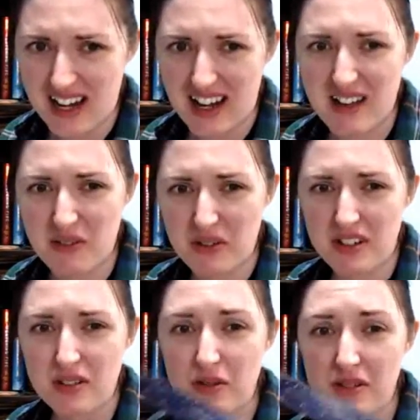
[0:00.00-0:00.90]
I'm going to
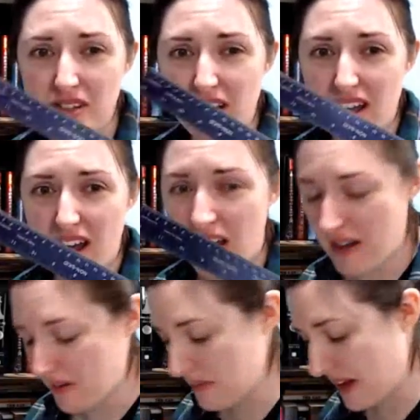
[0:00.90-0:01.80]
use a
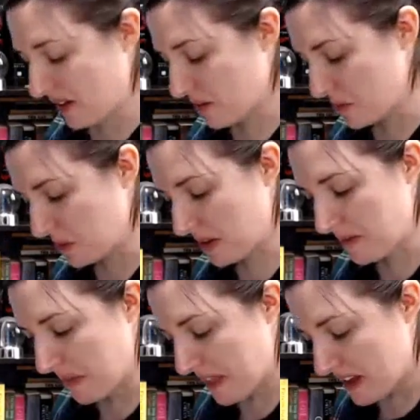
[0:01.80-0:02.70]
metal ruler.
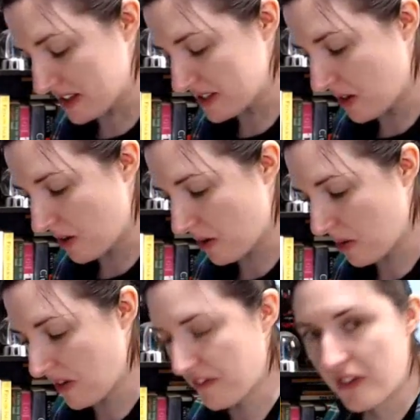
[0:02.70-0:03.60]
So
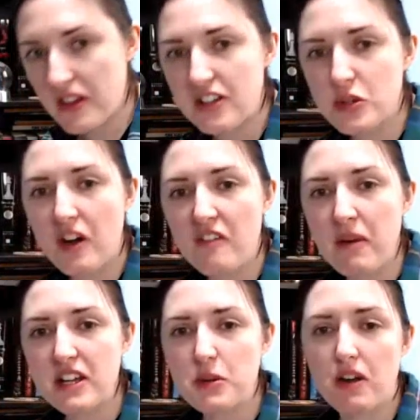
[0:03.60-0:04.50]
for a 12 by
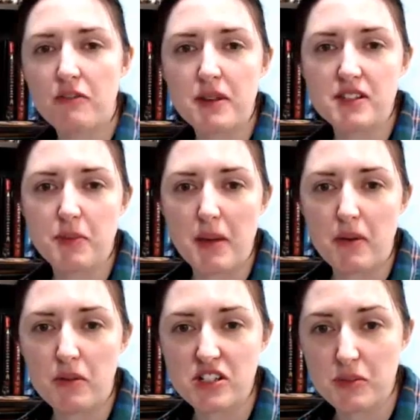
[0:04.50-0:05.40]
12 piece of paper,
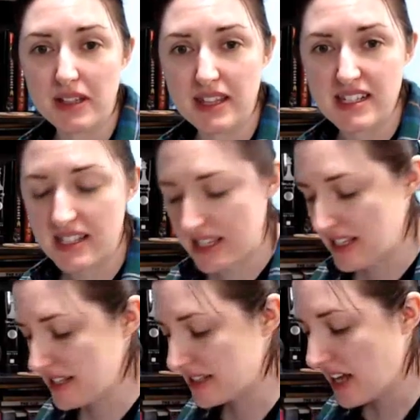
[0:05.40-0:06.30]
which is what this
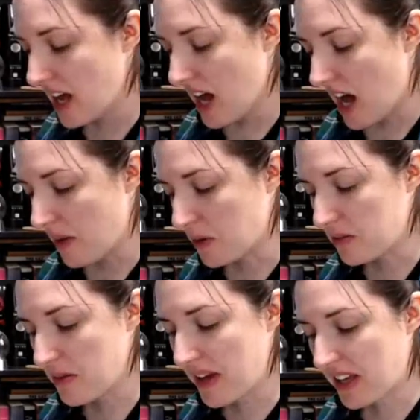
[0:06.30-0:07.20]
is, I'm going to be
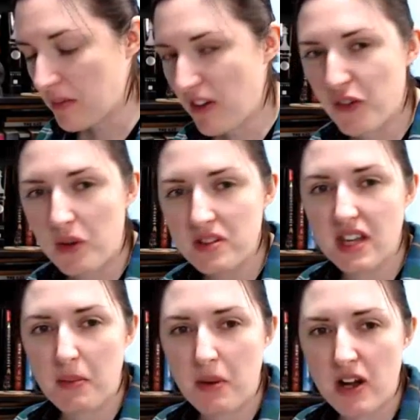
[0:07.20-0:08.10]
making my folds
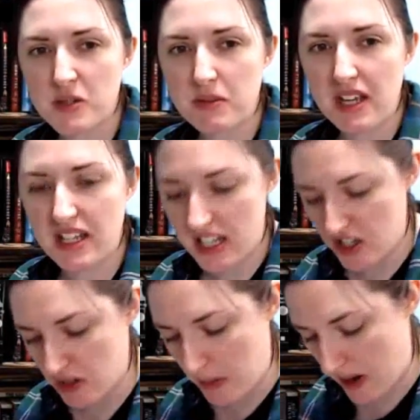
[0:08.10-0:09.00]
approximately 1 inch
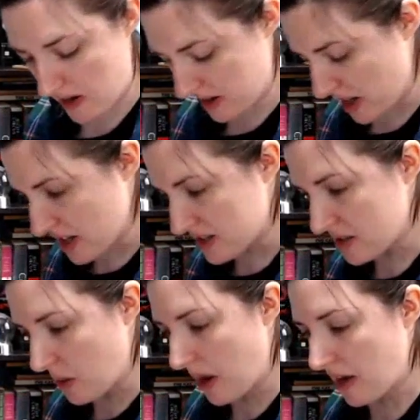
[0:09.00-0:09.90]
apart.
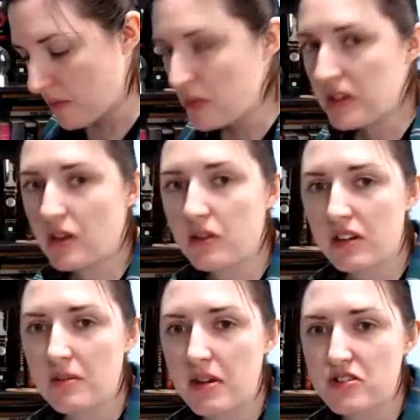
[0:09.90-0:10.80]
So I'm really only
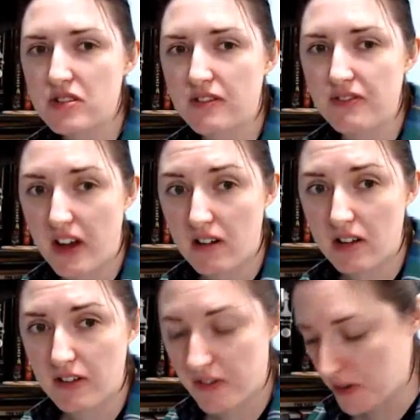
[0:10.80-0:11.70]
going to measure the very
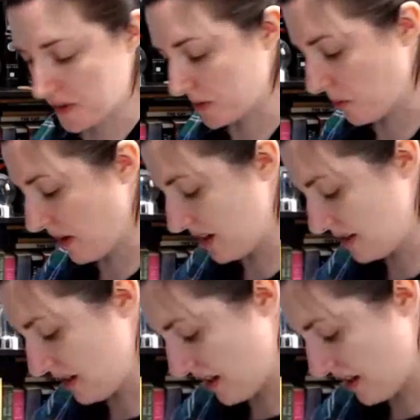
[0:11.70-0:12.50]
first one.